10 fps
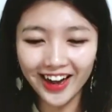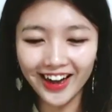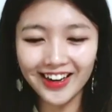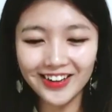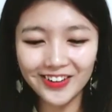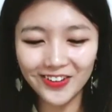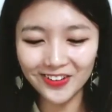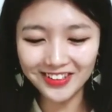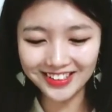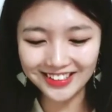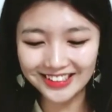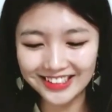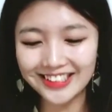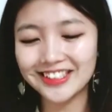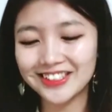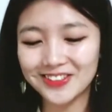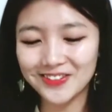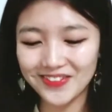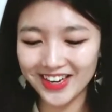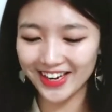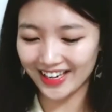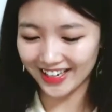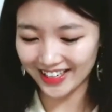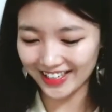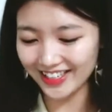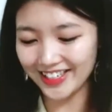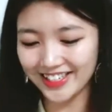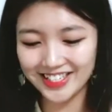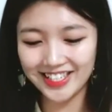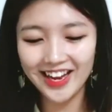I got all the glitter on my hands.